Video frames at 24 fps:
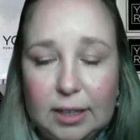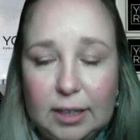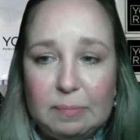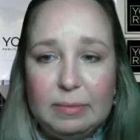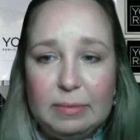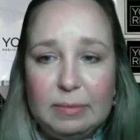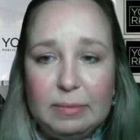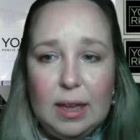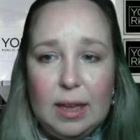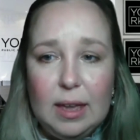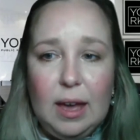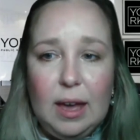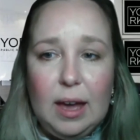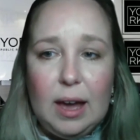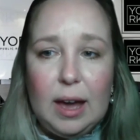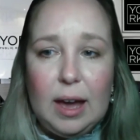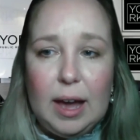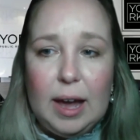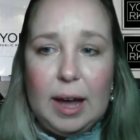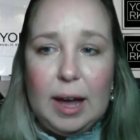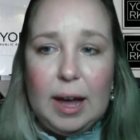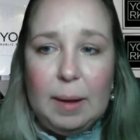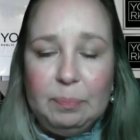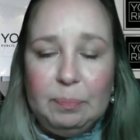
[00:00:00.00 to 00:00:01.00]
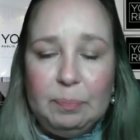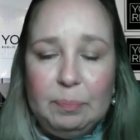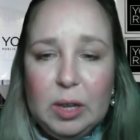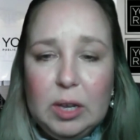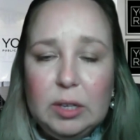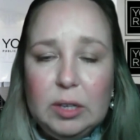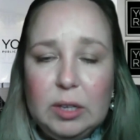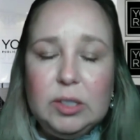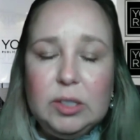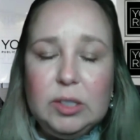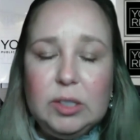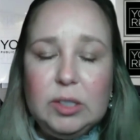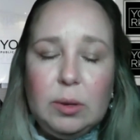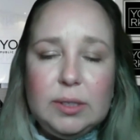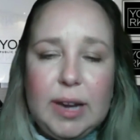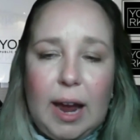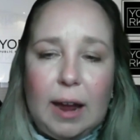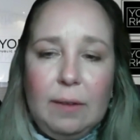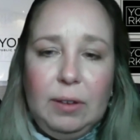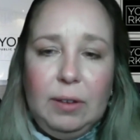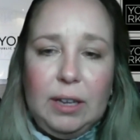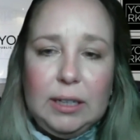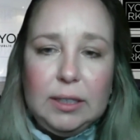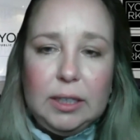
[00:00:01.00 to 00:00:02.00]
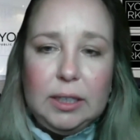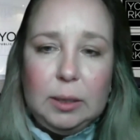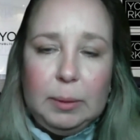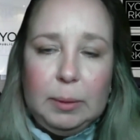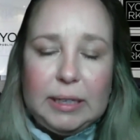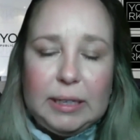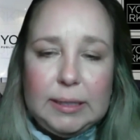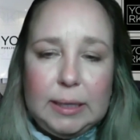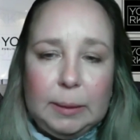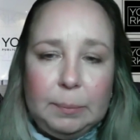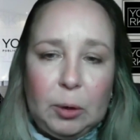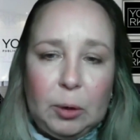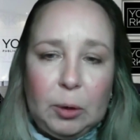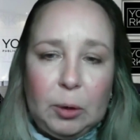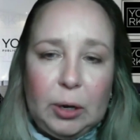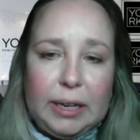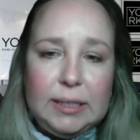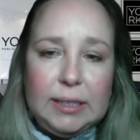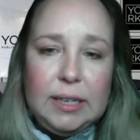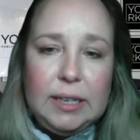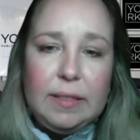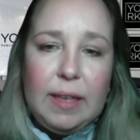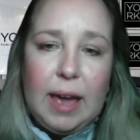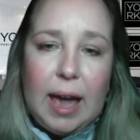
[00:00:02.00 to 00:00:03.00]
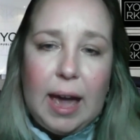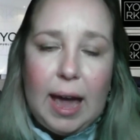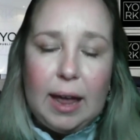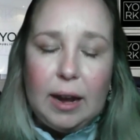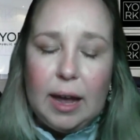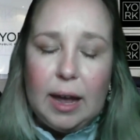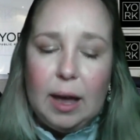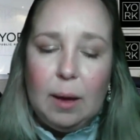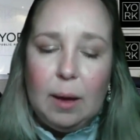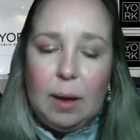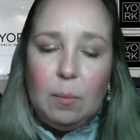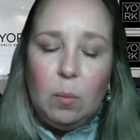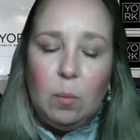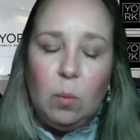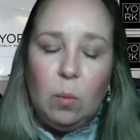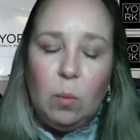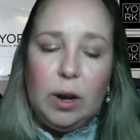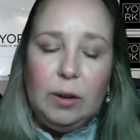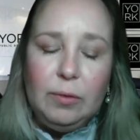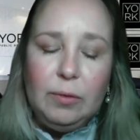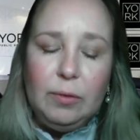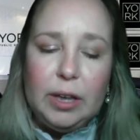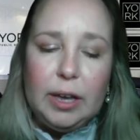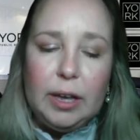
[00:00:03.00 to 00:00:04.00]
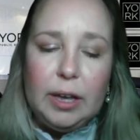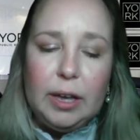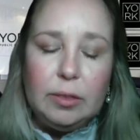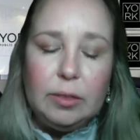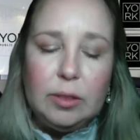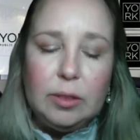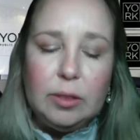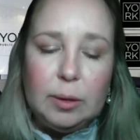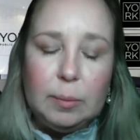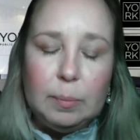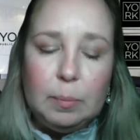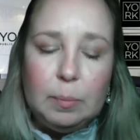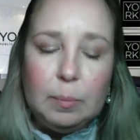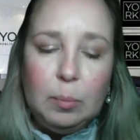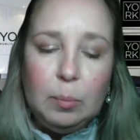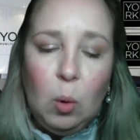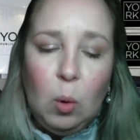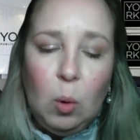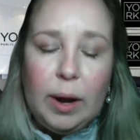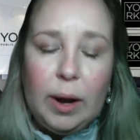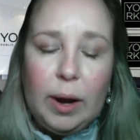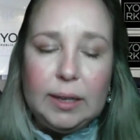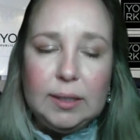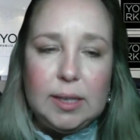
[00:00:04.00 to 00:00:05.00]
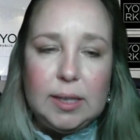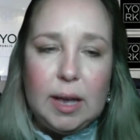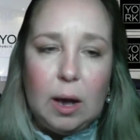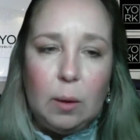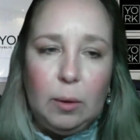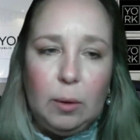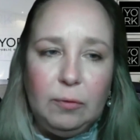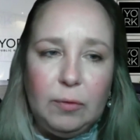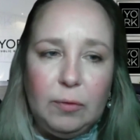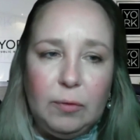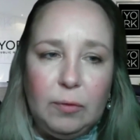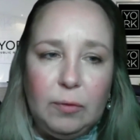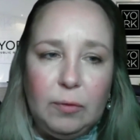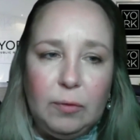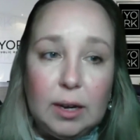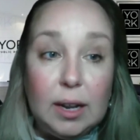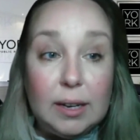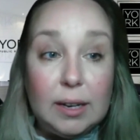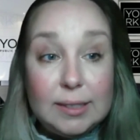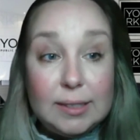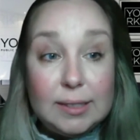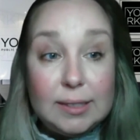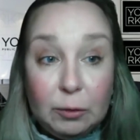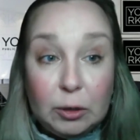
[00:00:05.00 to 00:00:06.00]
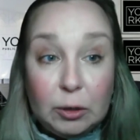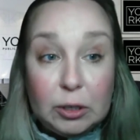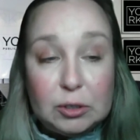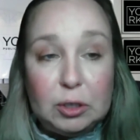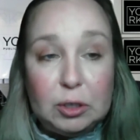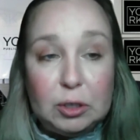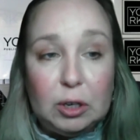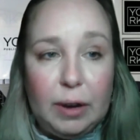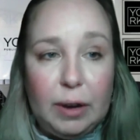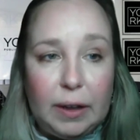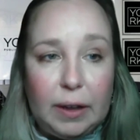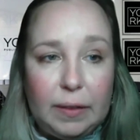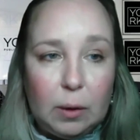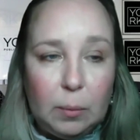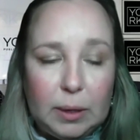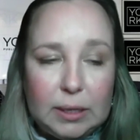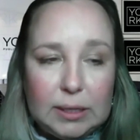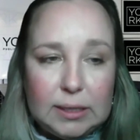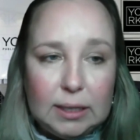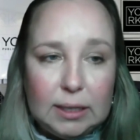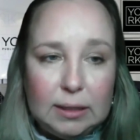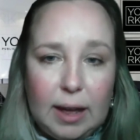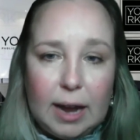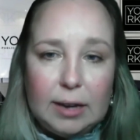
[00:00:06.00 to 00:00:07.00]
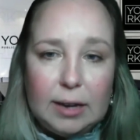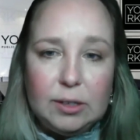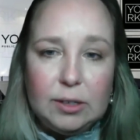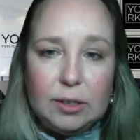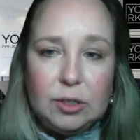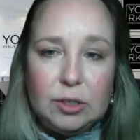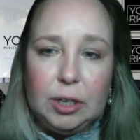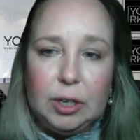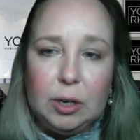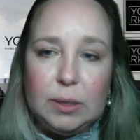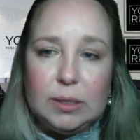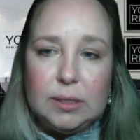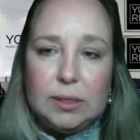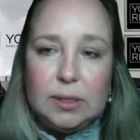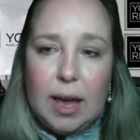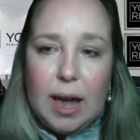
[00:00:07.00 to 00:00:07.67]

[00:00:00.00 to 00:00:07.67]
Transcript: Yeah. So diving a little bit deeper into that, one of the points that we found in a different survey that we did last year